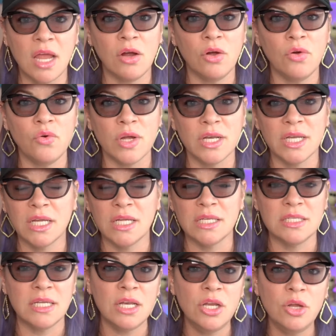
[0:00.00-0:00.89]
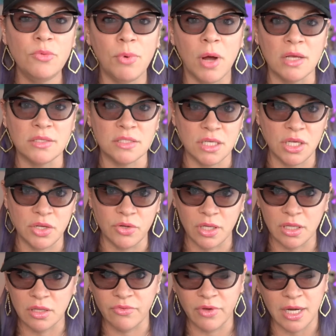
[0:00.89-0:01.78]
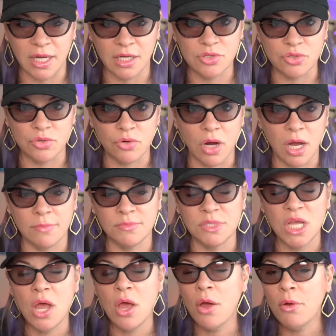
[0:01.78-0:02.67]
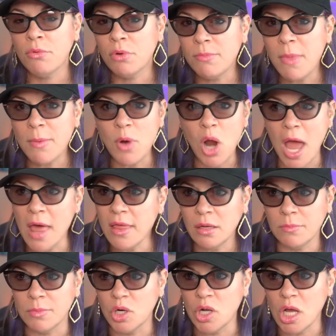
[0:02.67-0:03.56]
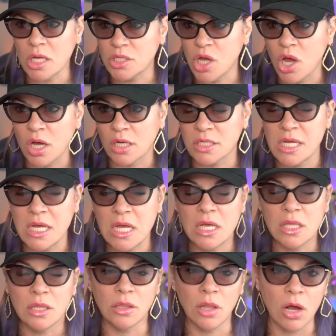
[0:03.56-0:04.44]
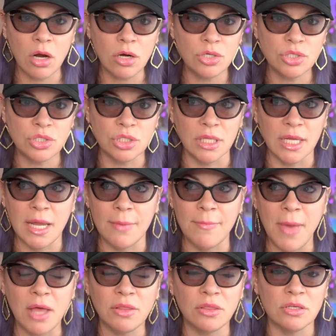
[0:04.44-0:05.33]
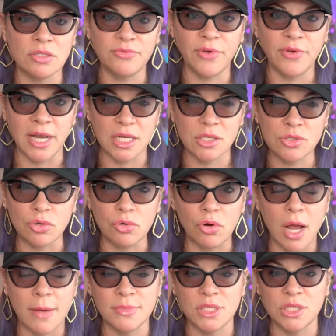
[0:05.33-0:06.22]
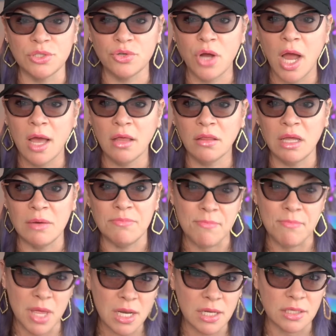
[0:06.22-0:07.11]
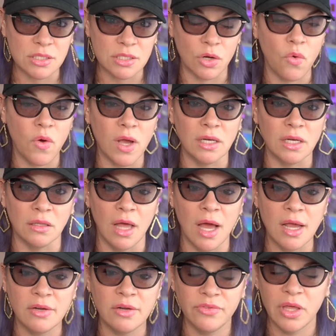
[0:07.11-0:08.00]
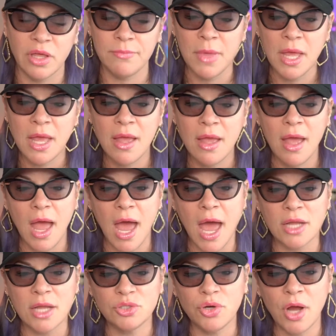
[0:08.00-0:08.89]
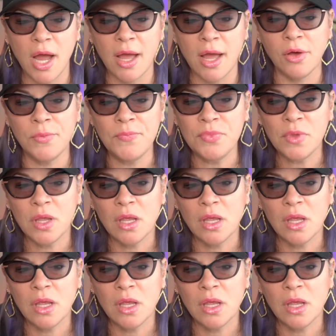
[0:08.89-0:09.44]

are going to continue prosecuting the financial crimes. Remember, Alec Murdaugh talked largely about those financial crimes at trial, admitted to quite a lot of them at trial.